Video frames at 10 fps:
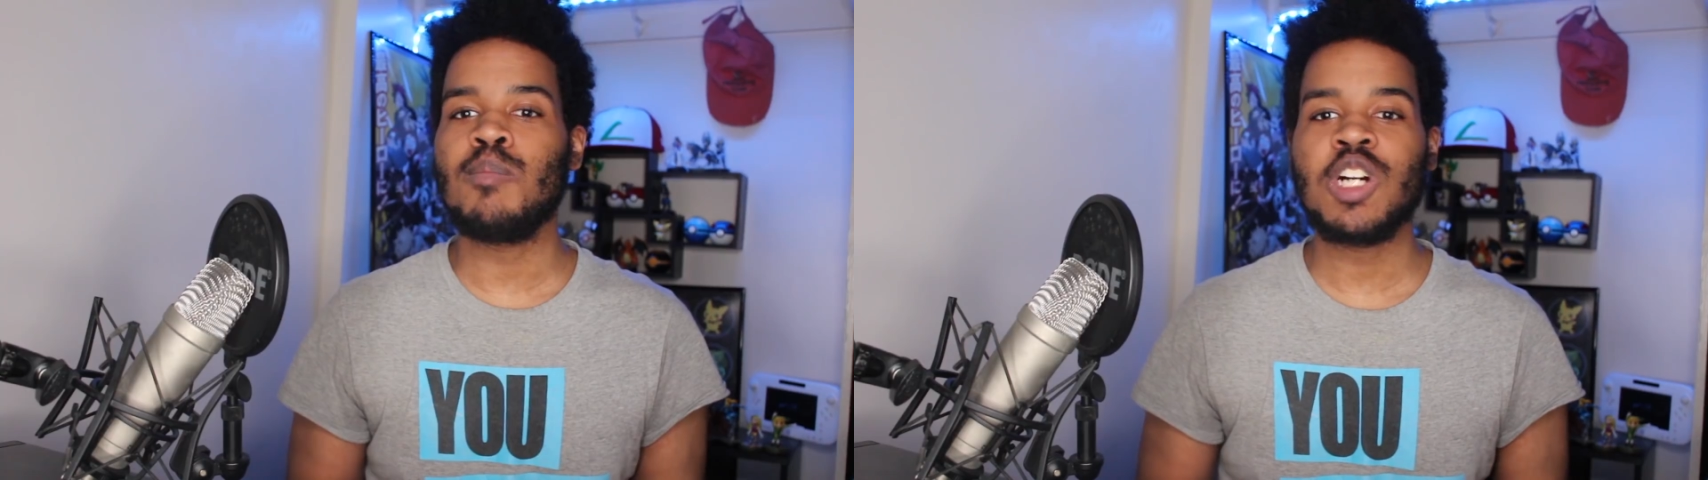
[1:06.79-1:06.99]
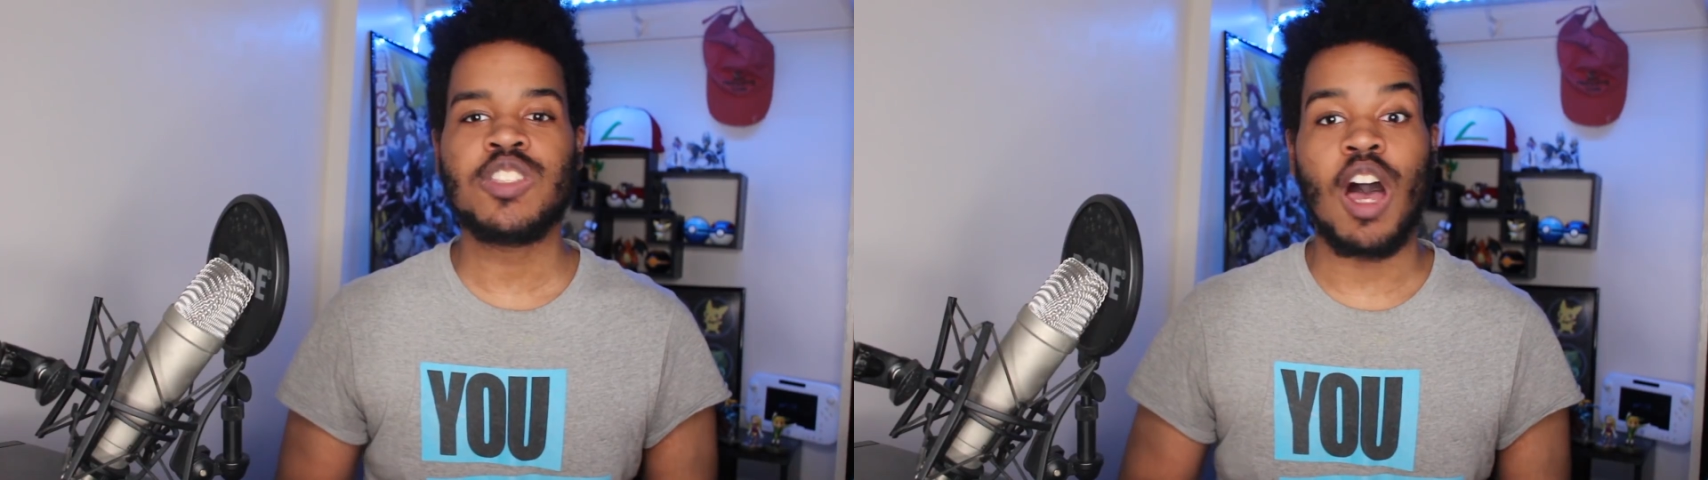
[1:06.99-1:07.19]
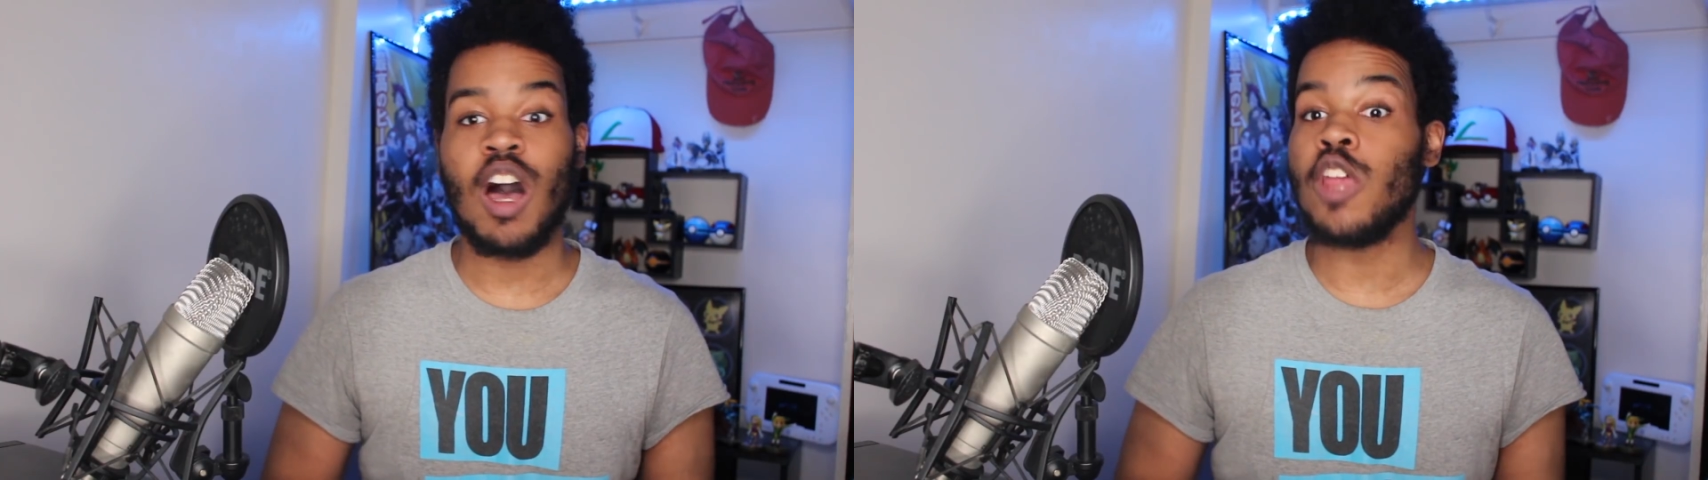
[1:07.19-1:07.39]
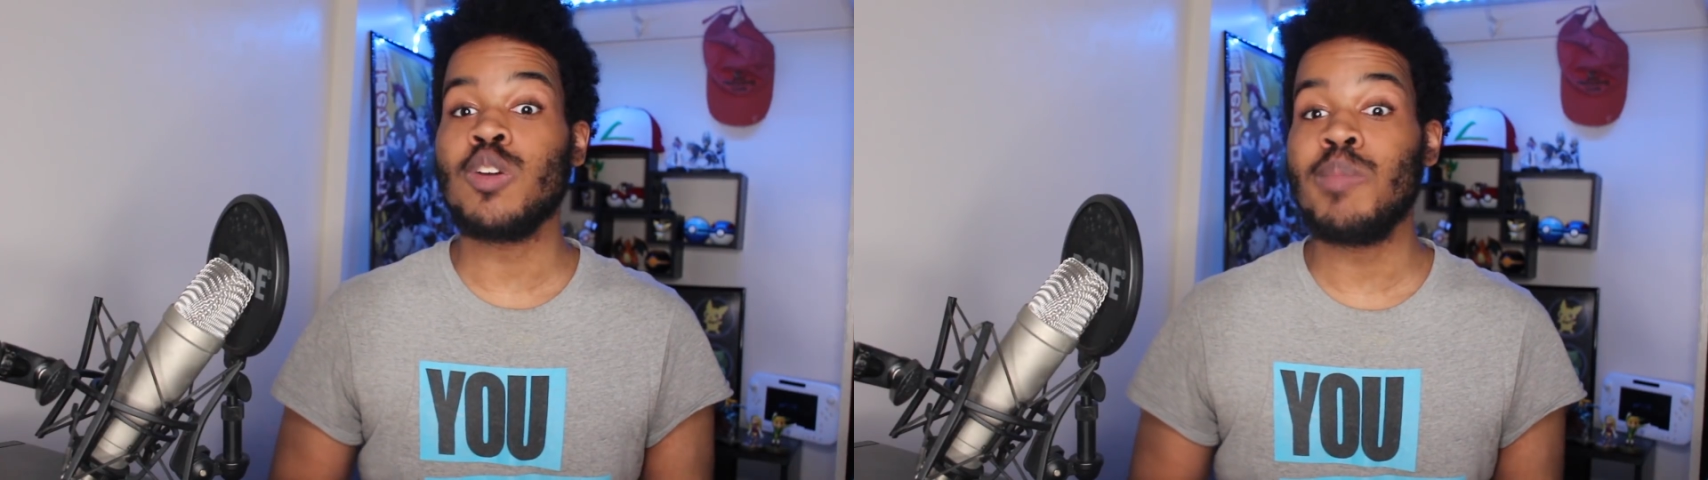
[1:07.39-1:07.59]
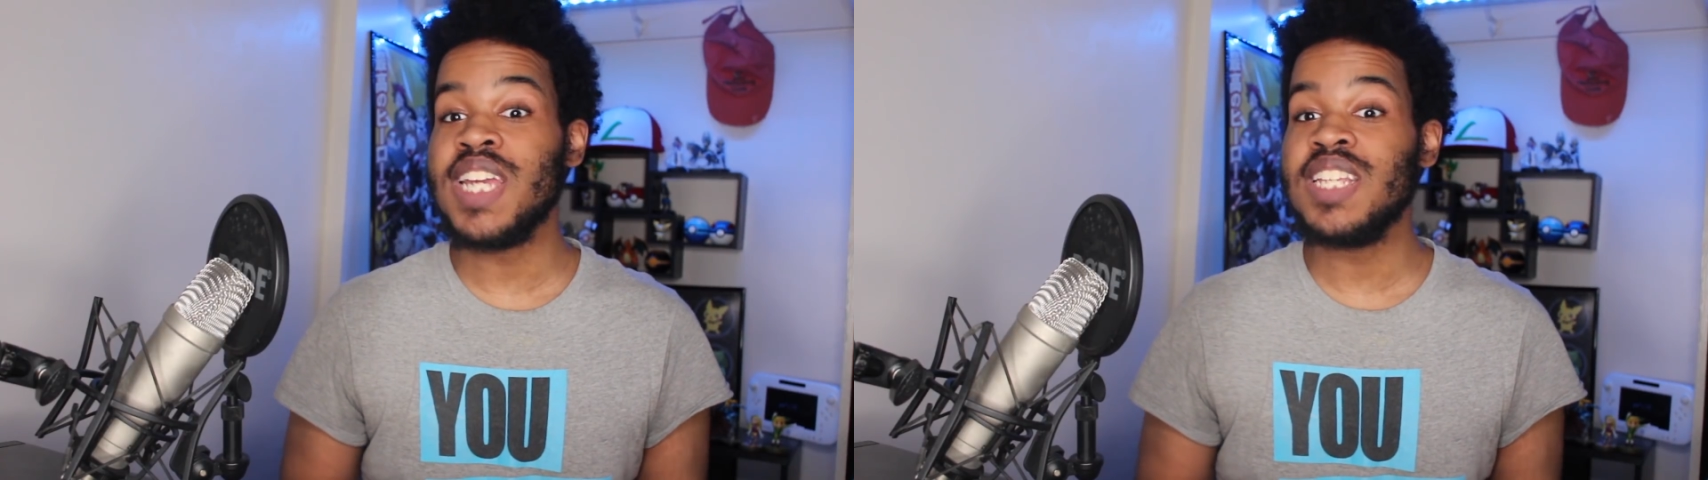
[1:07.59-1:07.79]
amongst the
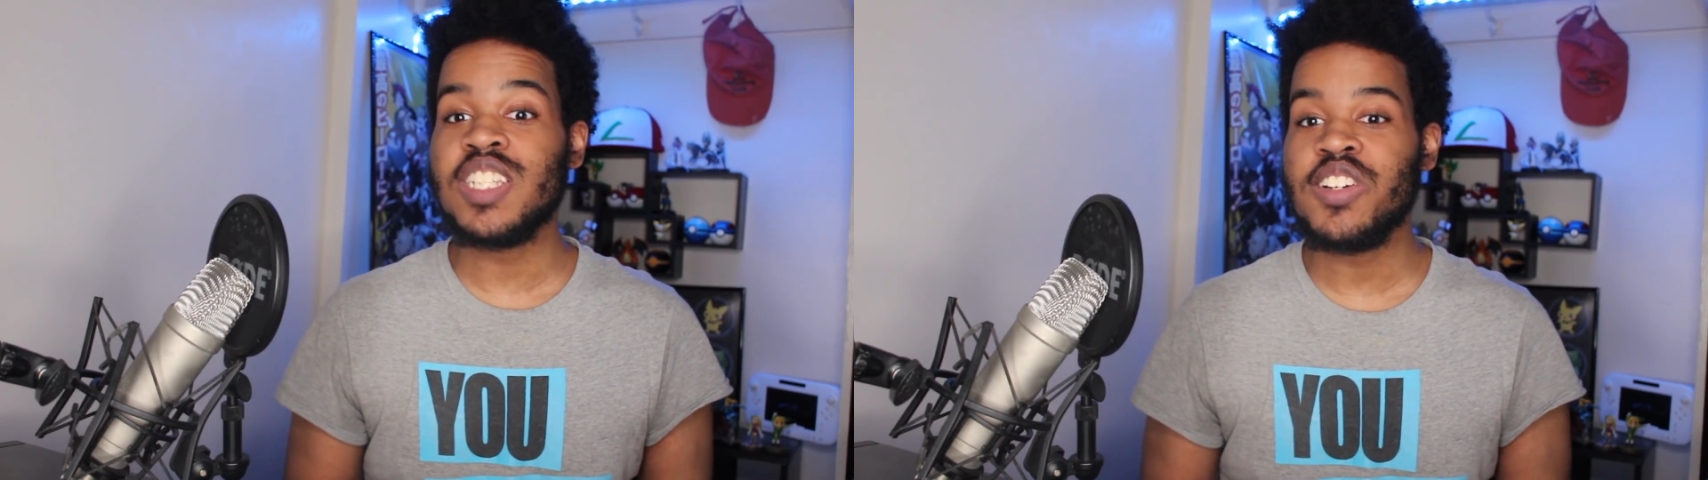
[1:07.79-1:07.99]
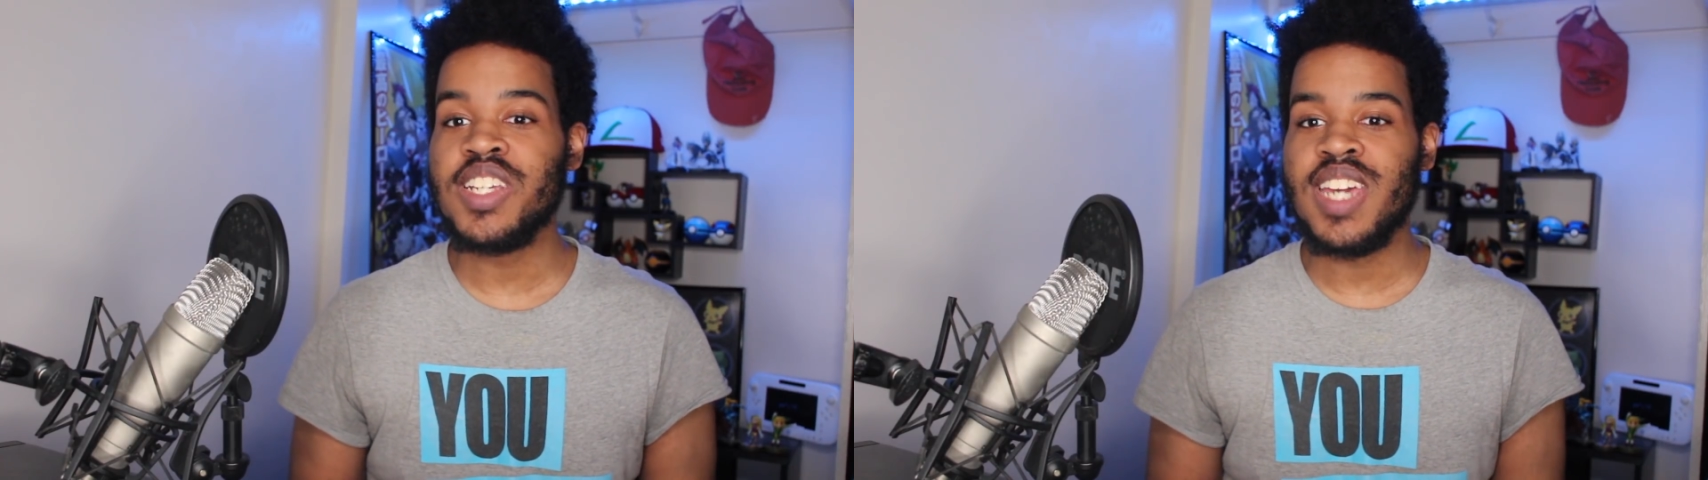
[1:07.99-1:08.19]
other main series